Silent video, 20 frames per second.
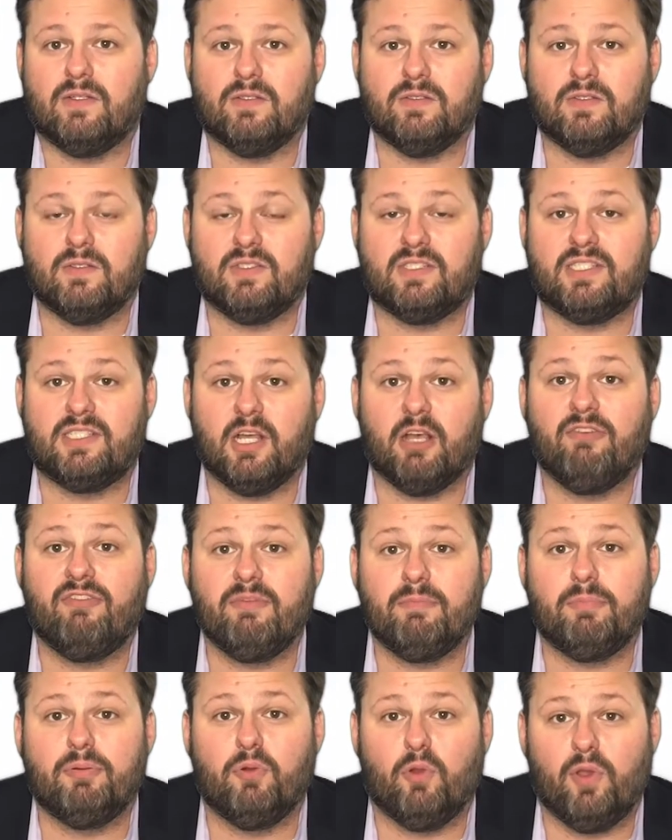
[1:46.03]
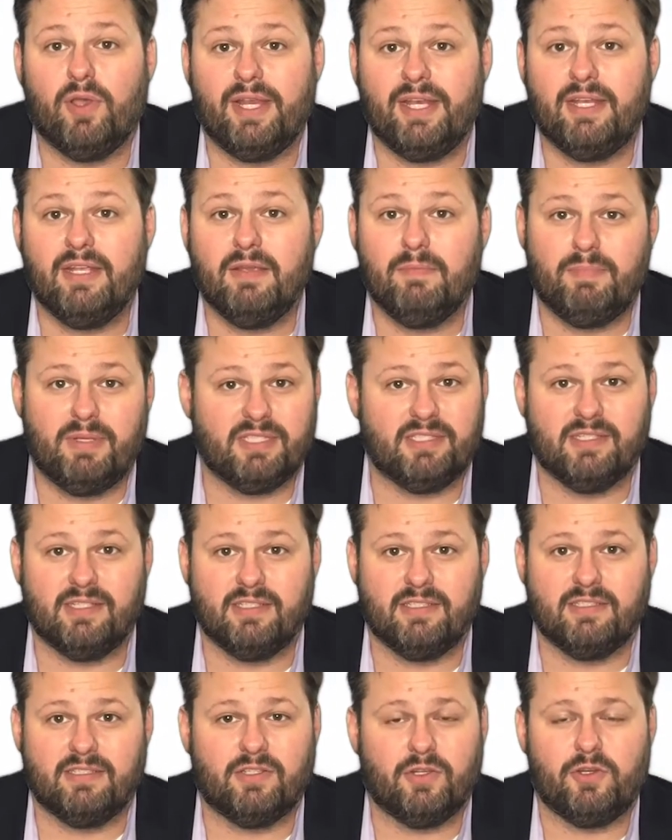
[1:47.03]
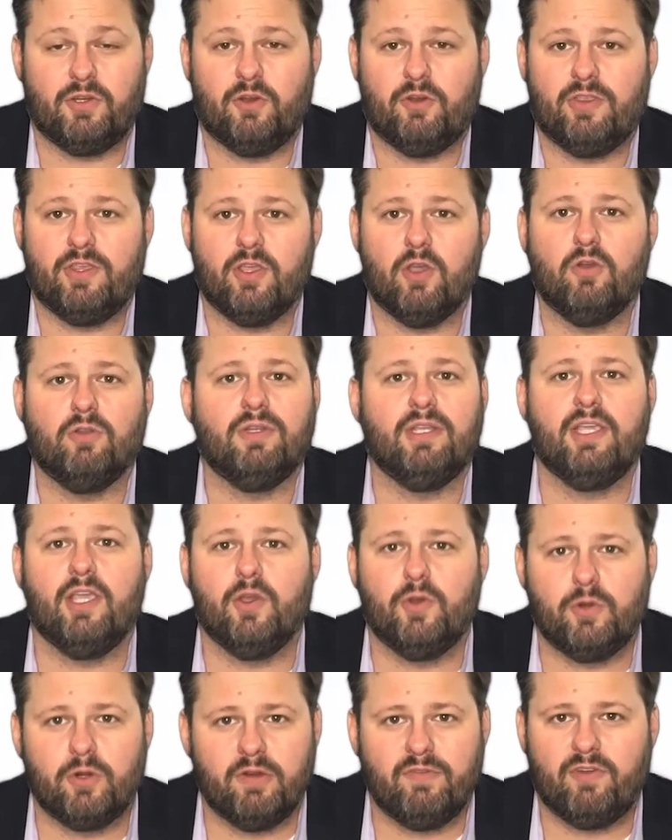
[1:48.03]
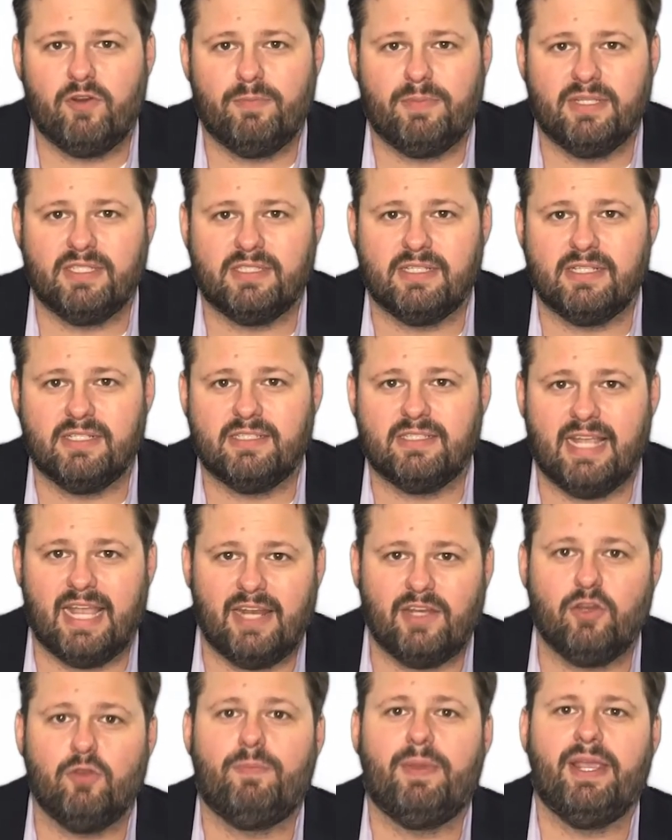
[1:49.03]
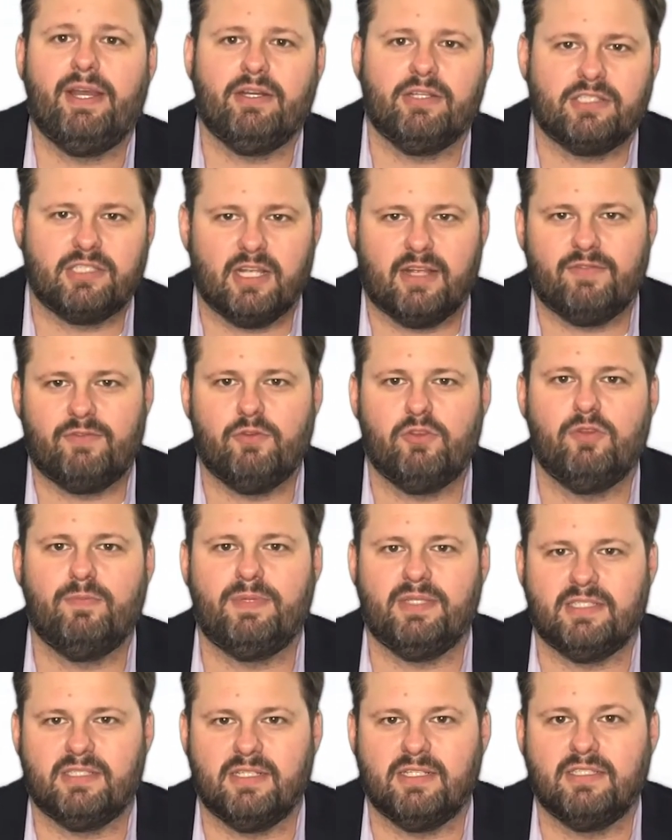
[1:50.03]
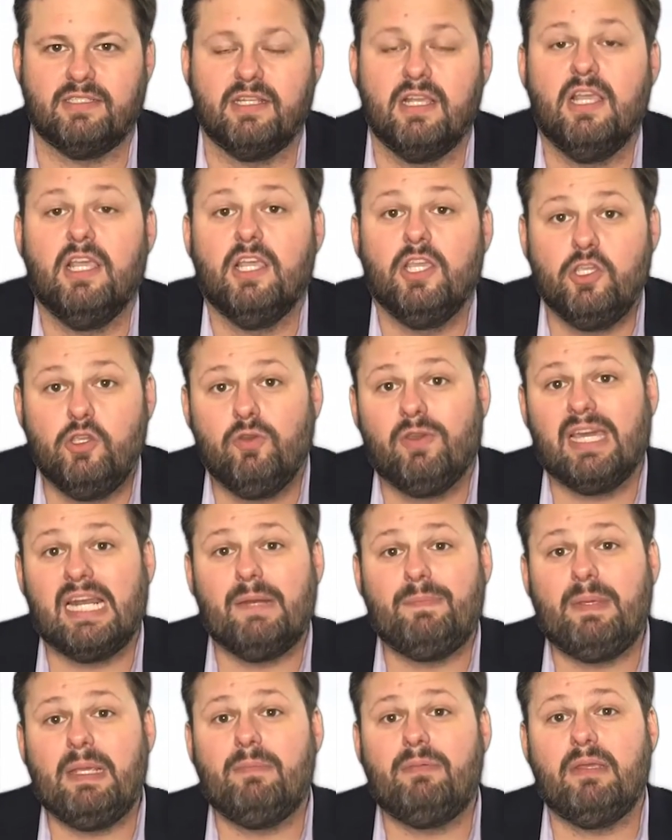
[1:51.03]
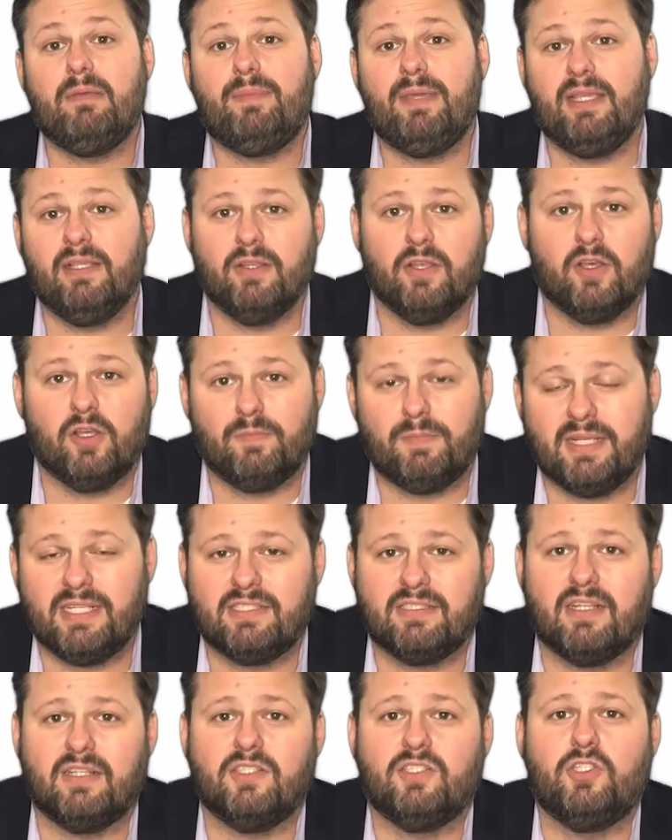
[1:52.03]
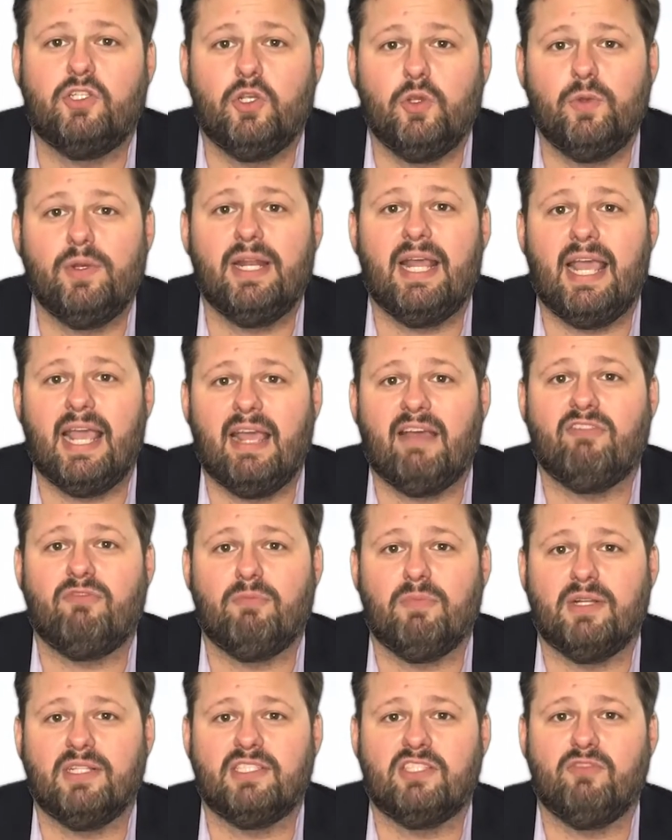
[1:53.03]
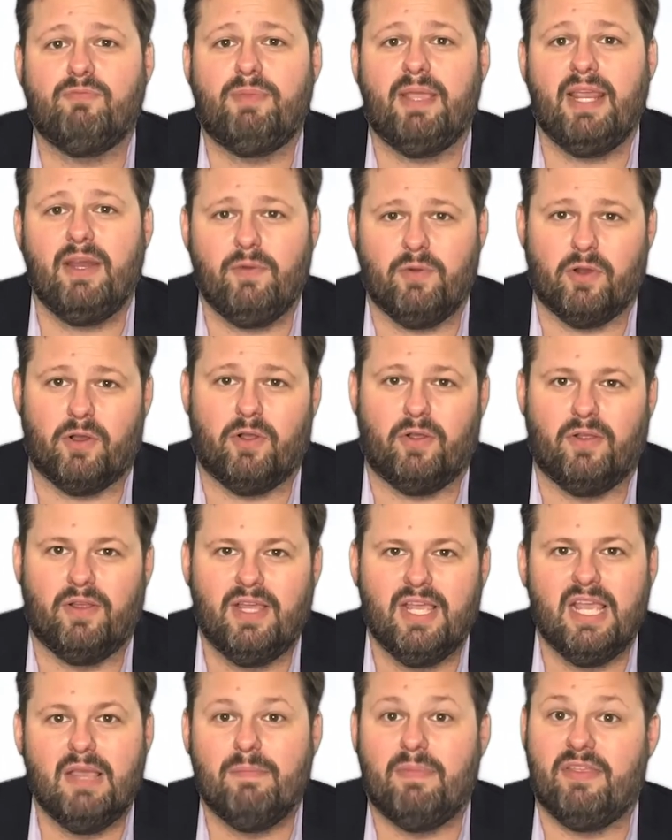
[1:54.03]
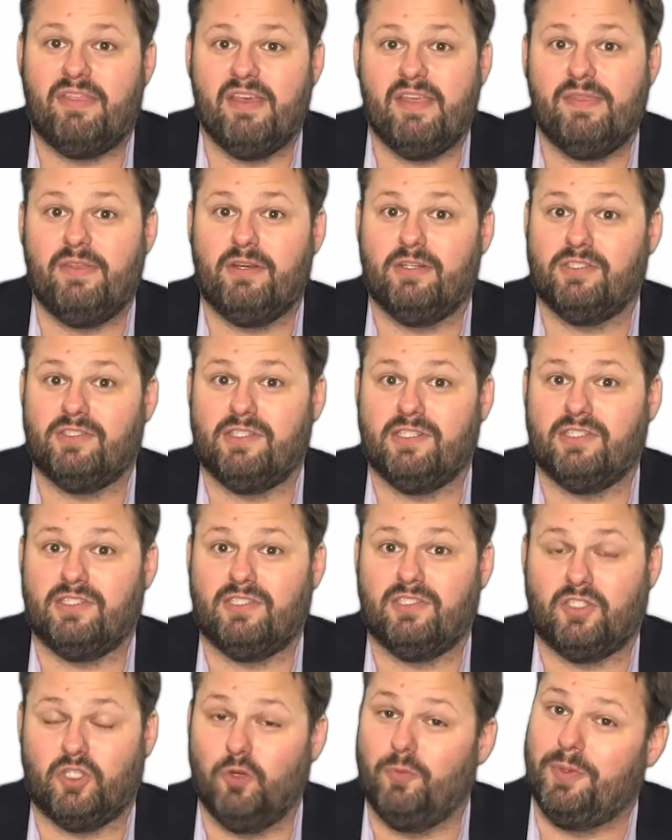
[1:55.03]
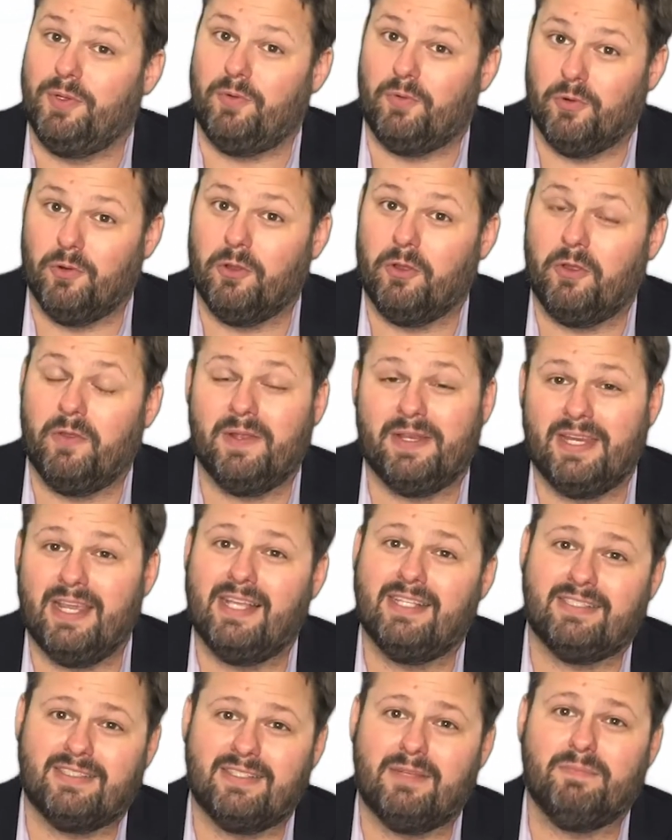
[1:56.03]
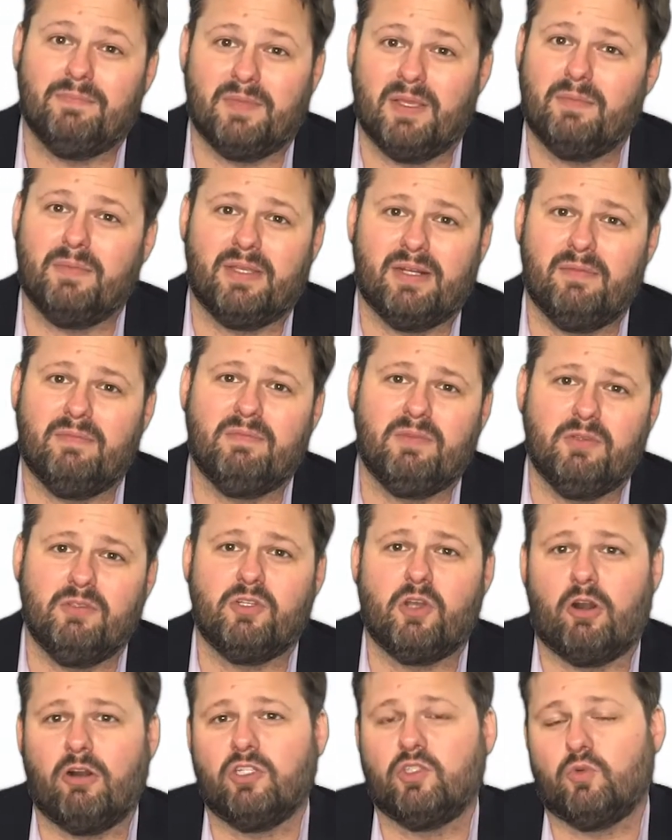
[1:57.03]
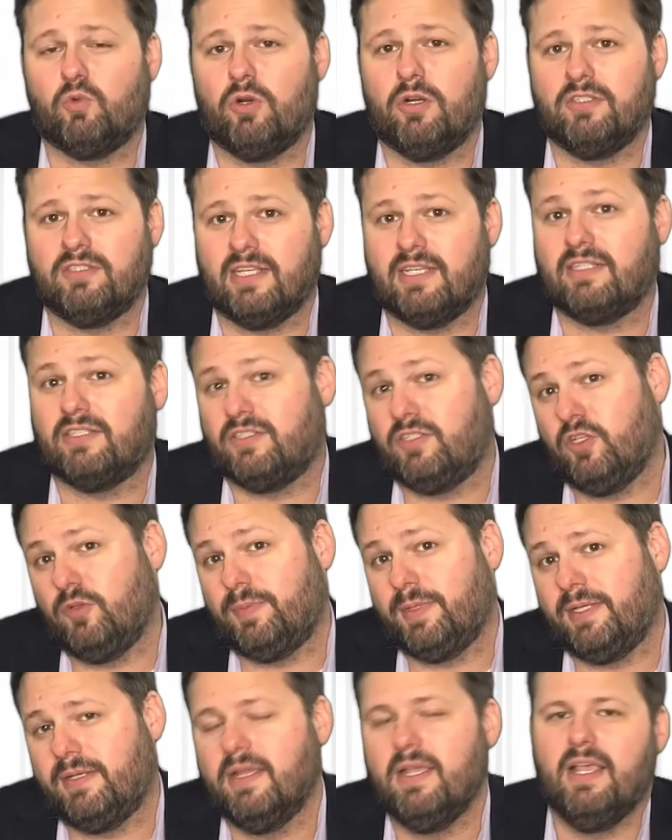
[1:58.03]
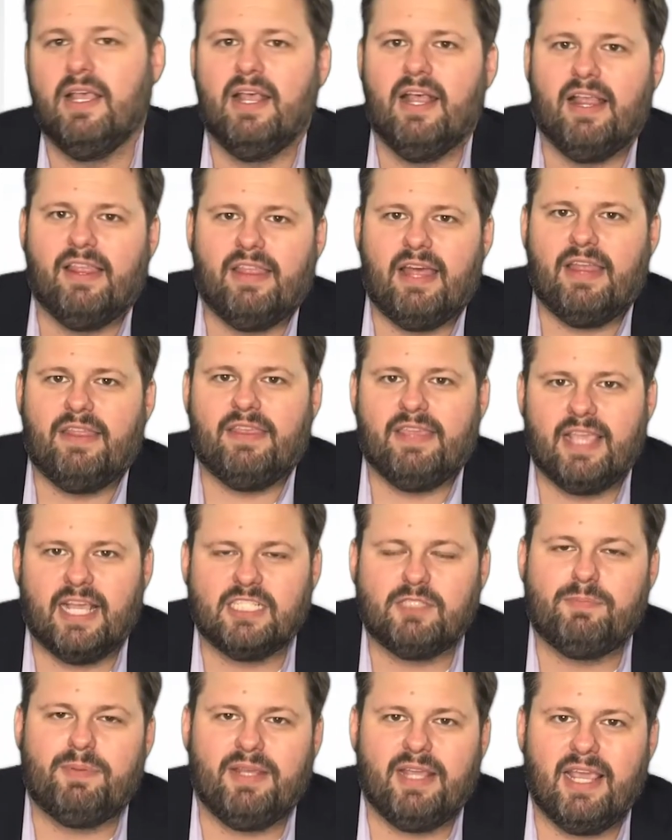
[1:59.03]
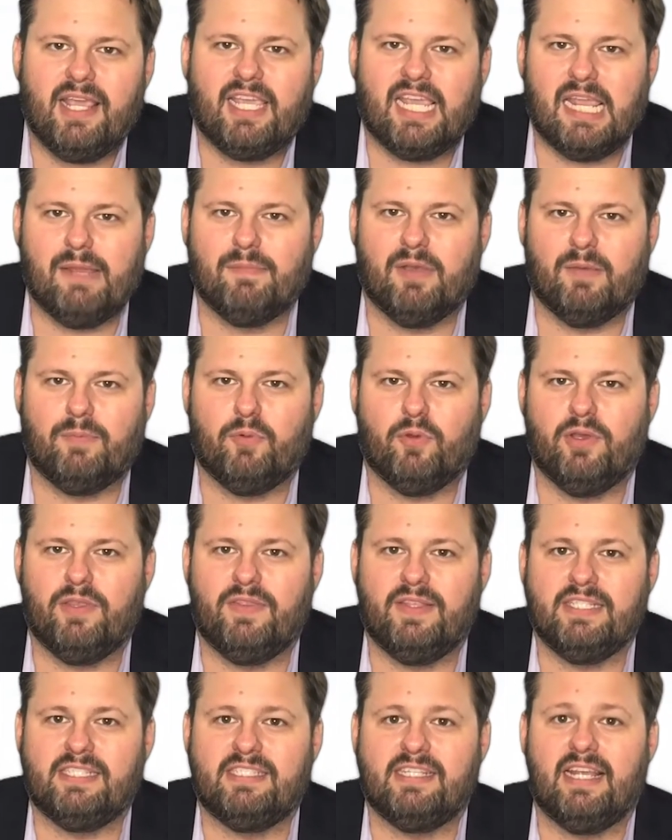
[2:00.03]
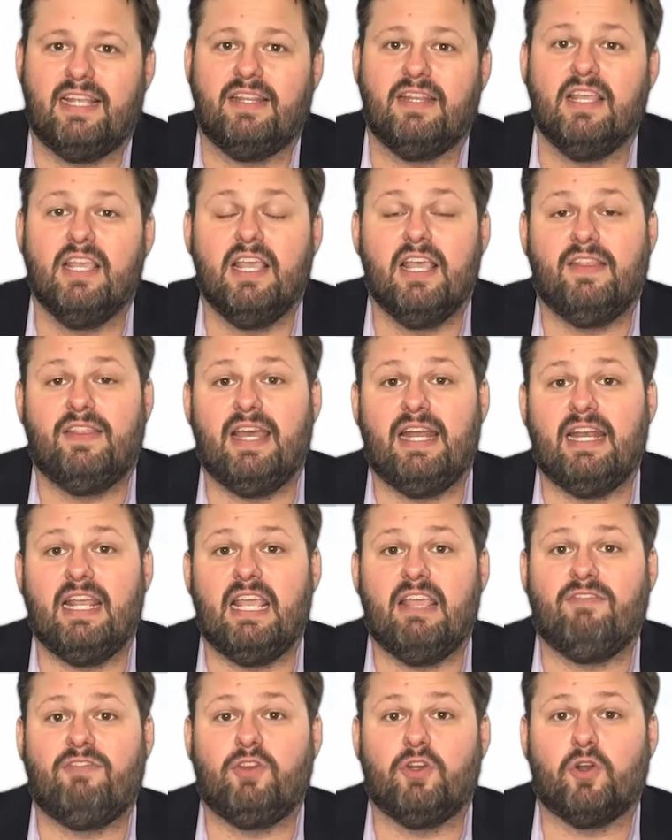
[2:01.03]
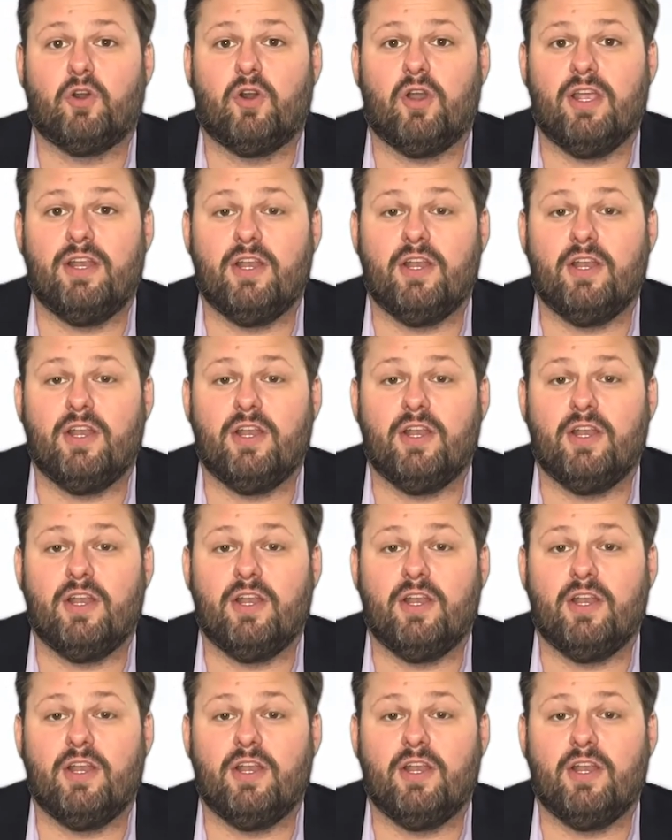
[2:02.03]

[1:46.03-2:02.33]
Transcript: self-employed business, so you're the only owner of your business and you pay yourself through the business, you got a PPP loan based on 2.5 months of payroll. But then there's this stupid rule, and yes, I'm going to use harsh words like stupid, that the SBA came up with that said that if you're an